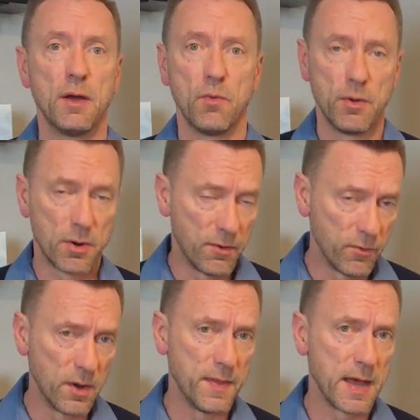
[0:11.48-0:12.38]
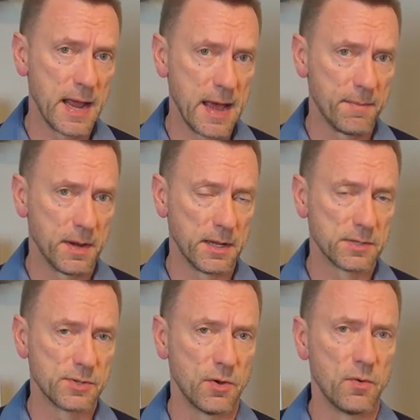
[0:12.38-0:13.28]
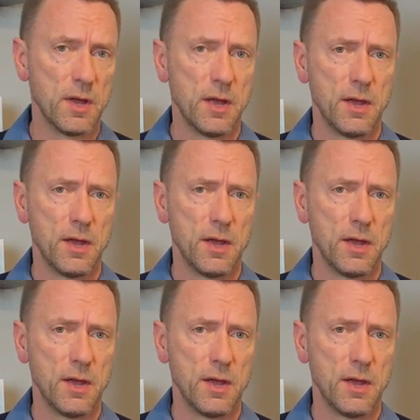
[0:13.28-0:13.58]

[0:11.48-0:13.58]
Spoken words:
We want to avoid that happening. So